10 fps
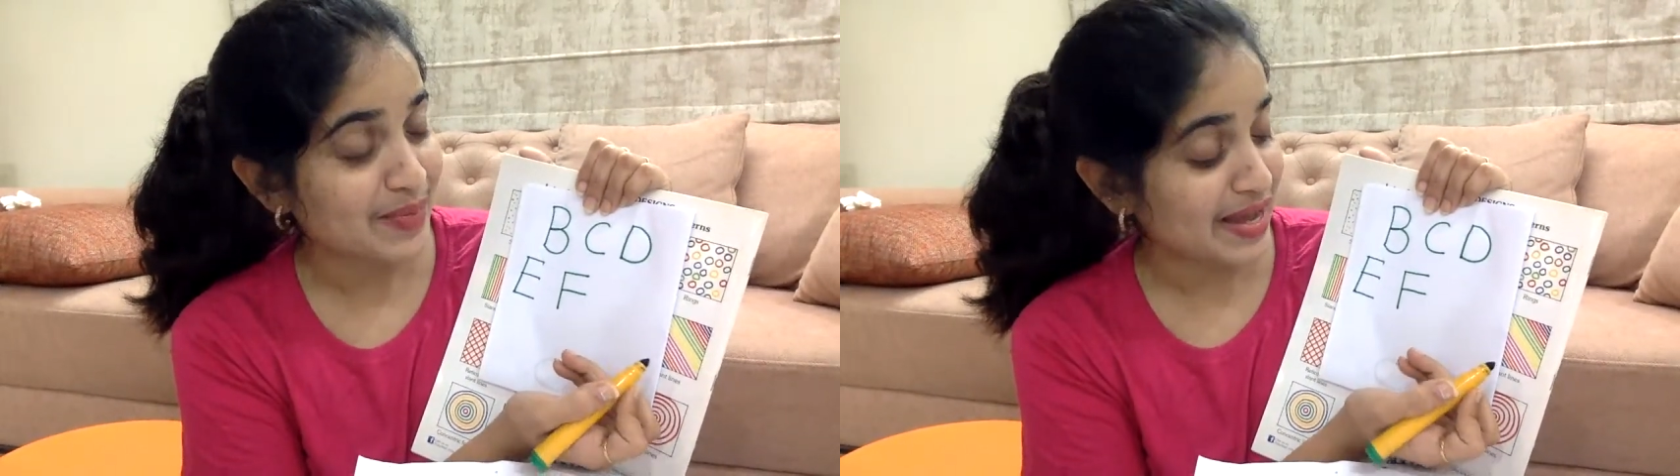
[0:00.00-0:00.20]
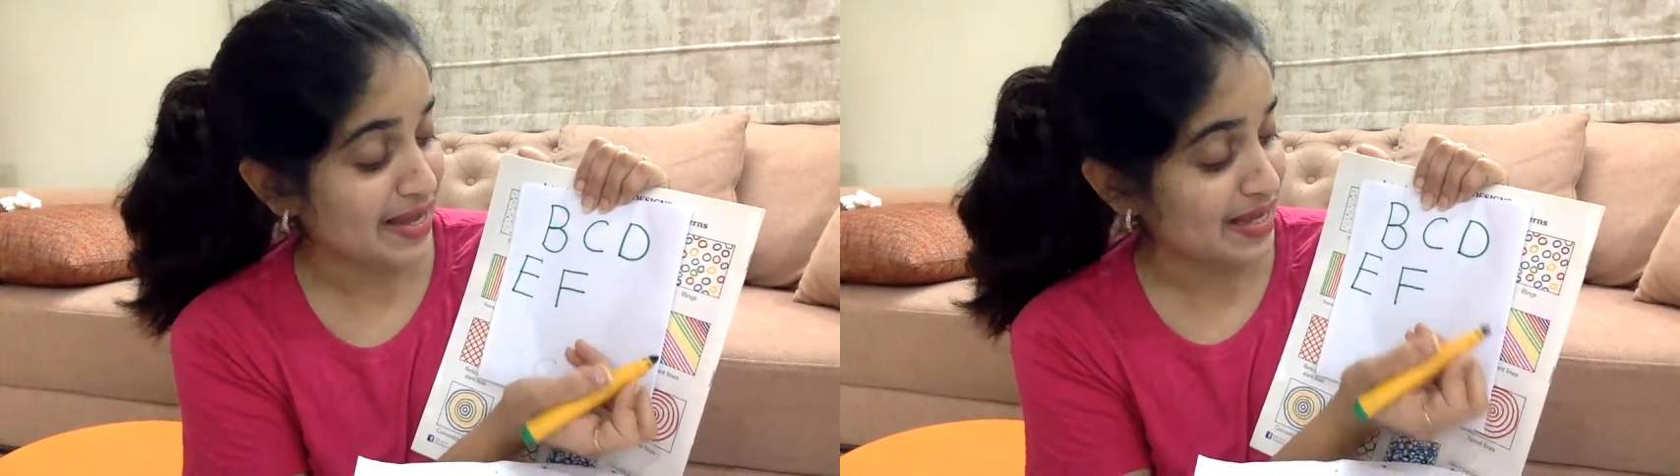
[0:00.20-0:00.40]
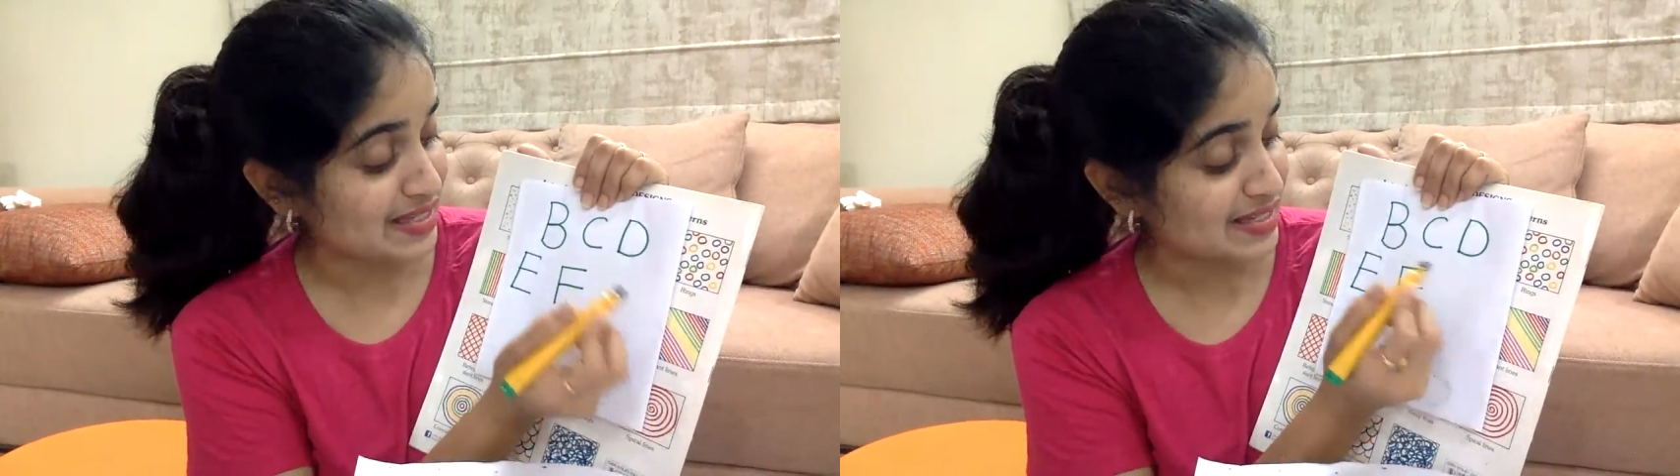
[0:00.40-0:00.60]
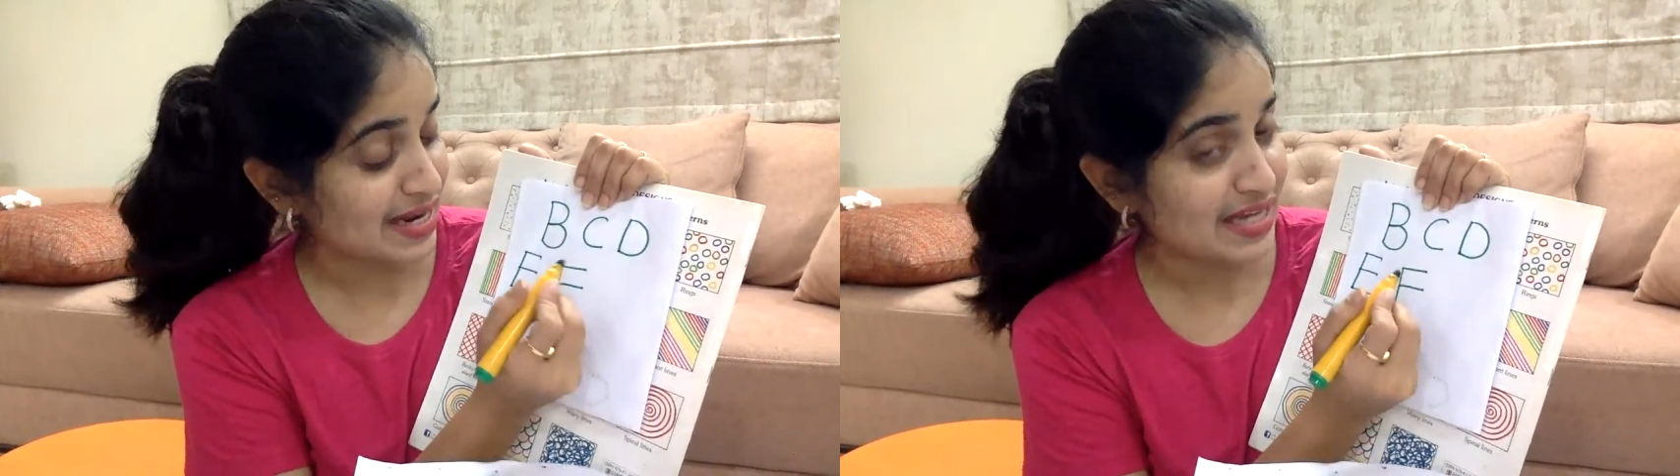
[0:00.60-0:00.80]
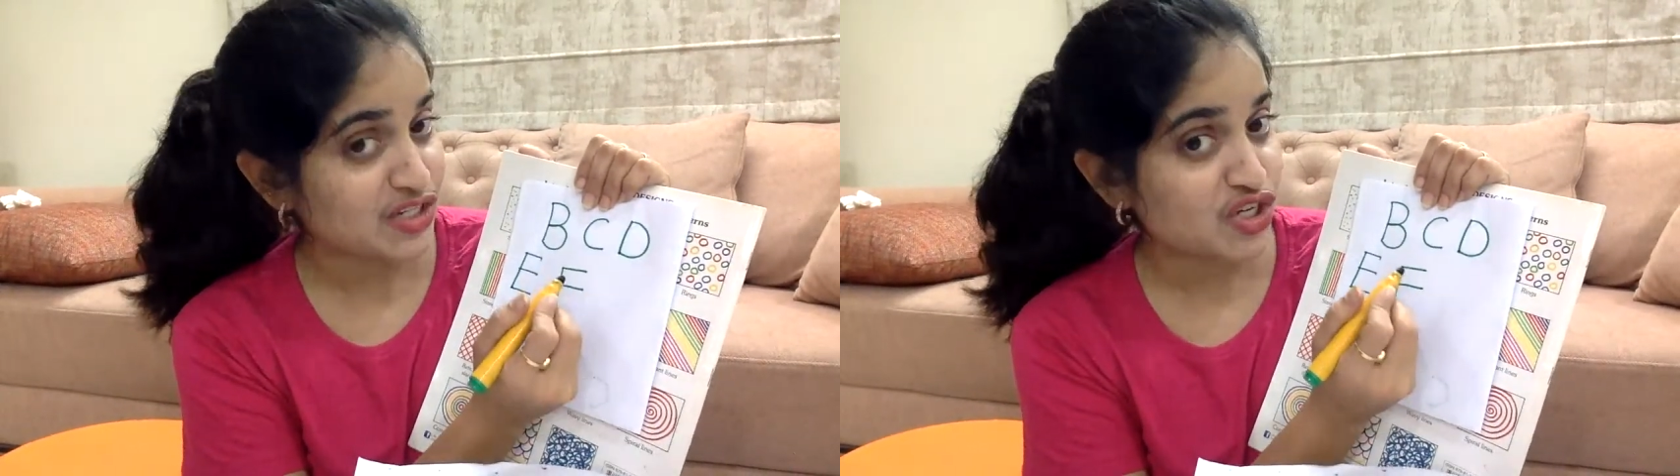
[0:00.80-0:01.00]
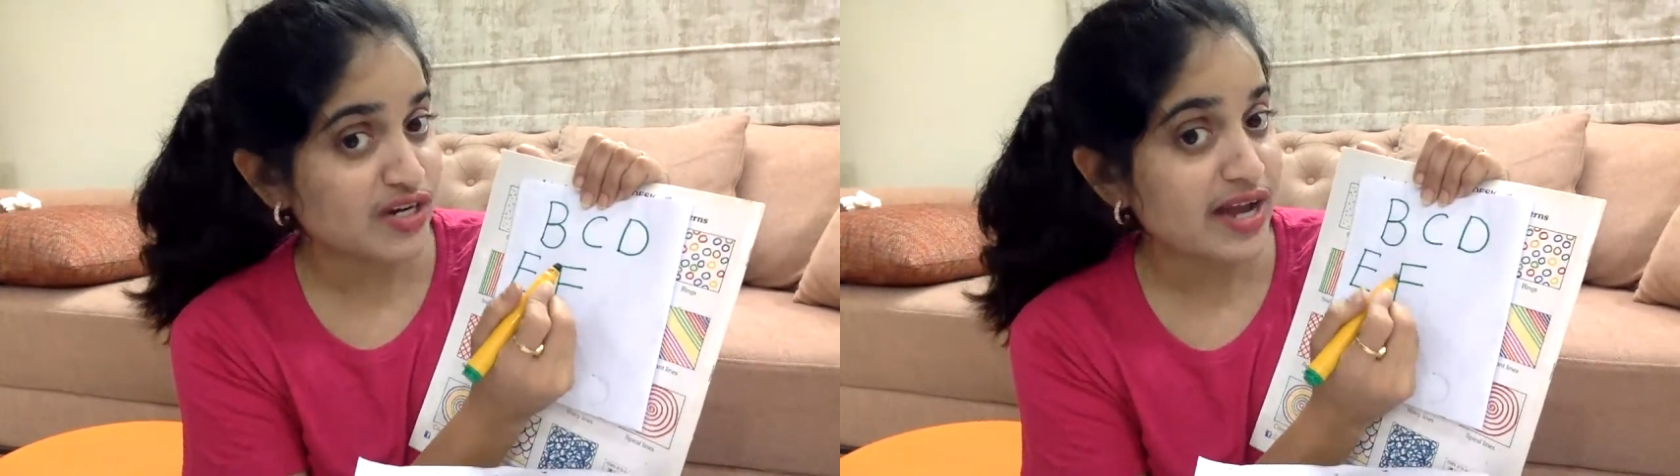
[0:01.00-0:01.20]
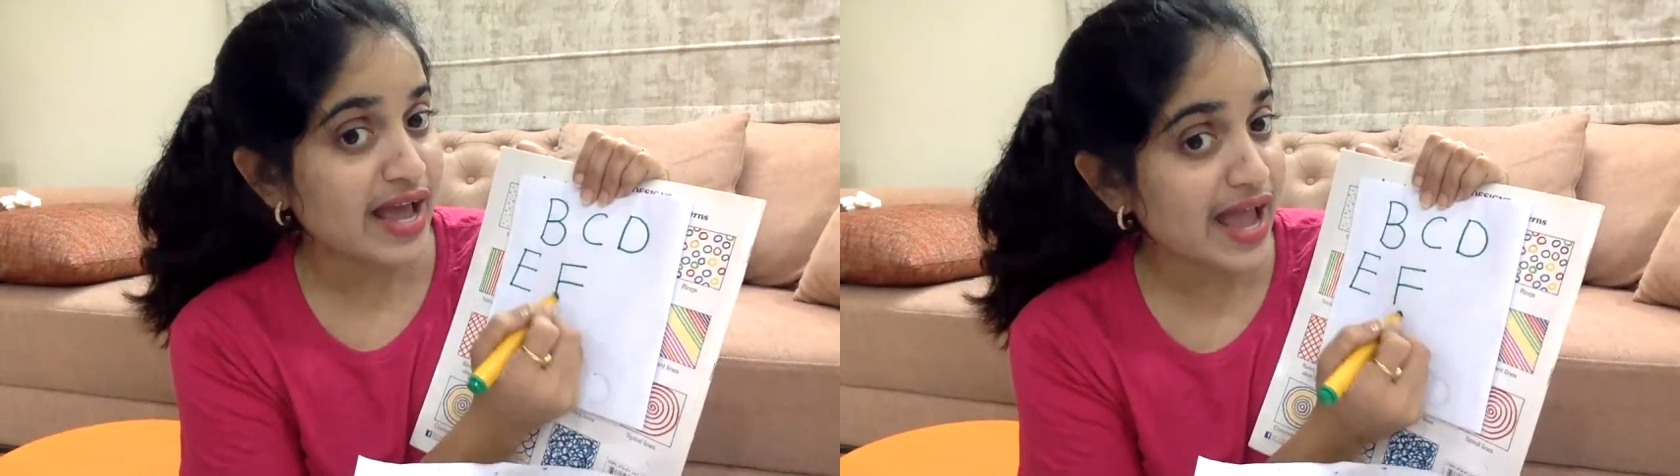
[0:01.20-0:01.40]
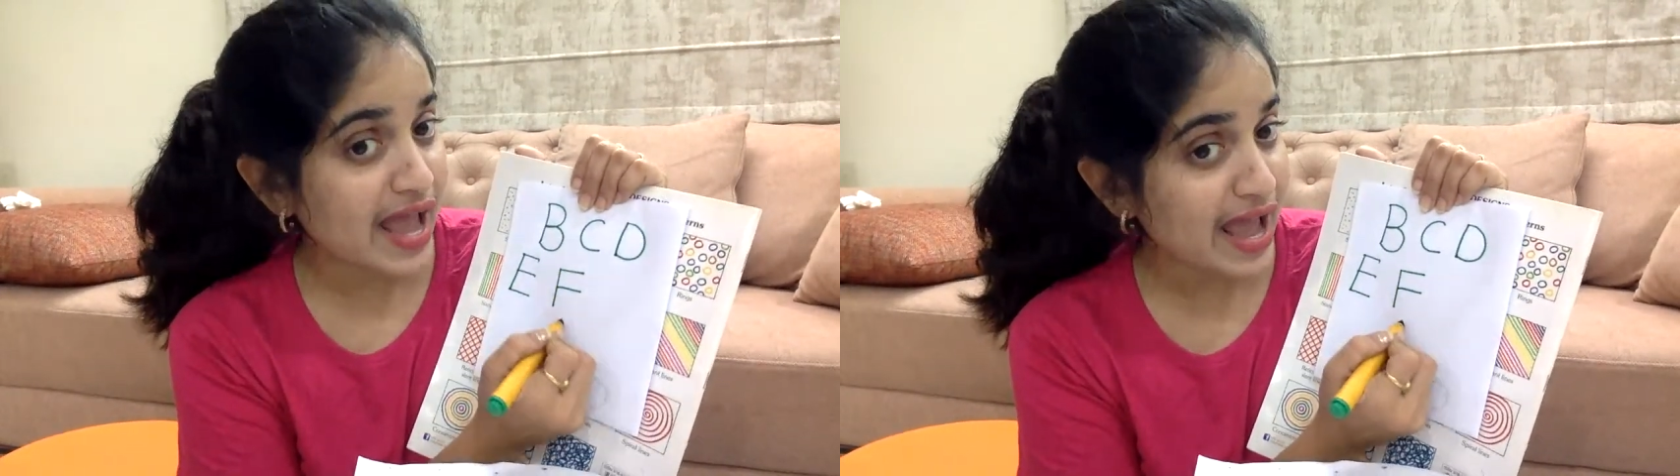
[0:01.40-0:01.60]
makes letter
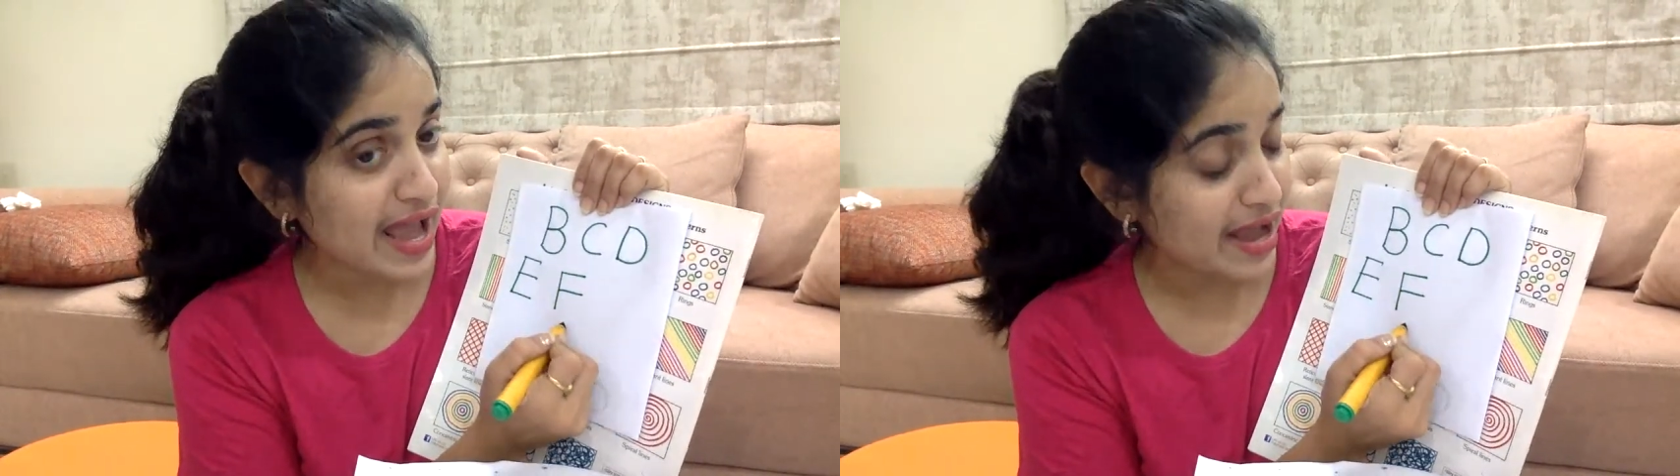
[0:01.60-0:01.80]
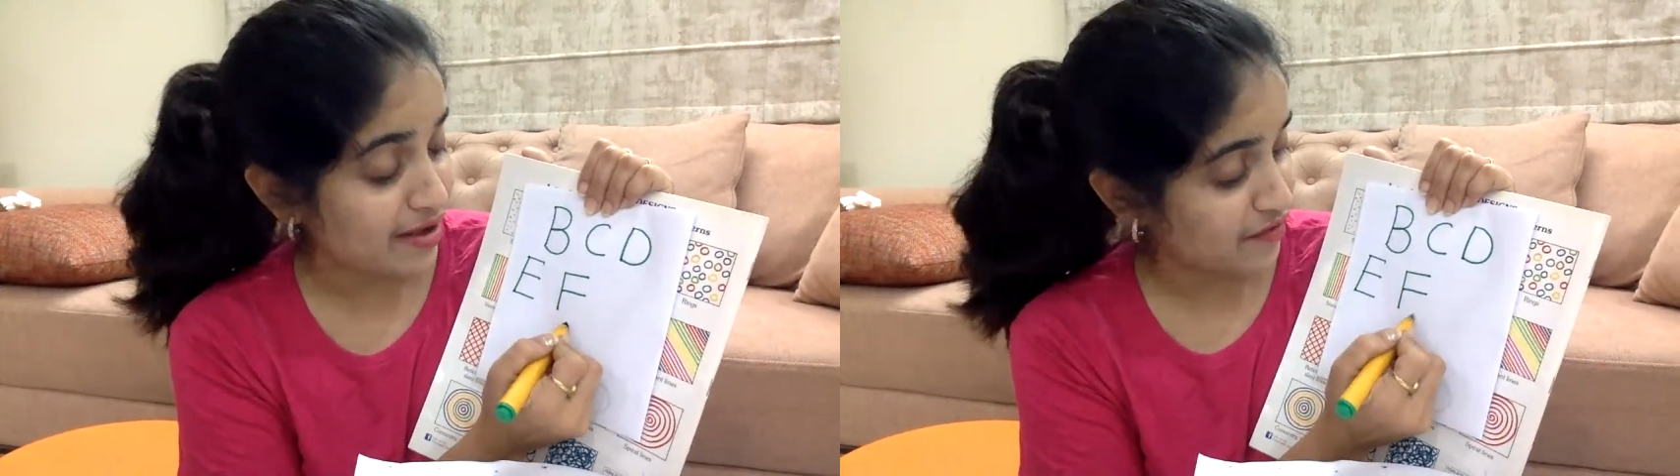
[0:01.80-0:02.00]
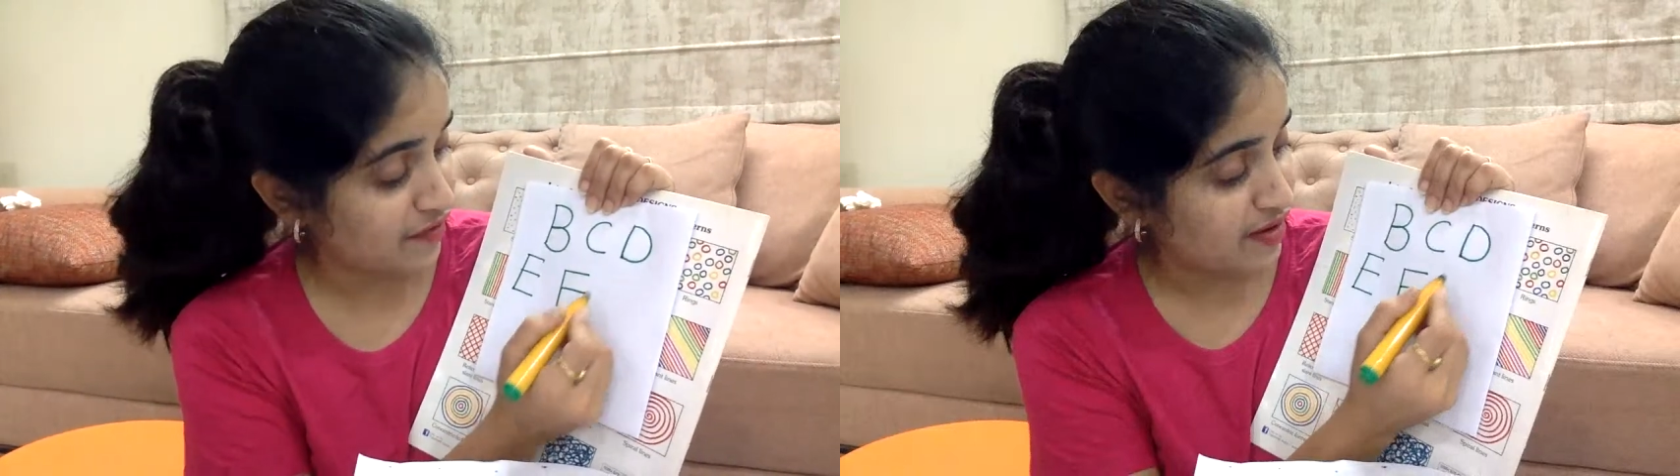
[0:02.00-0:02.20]
F.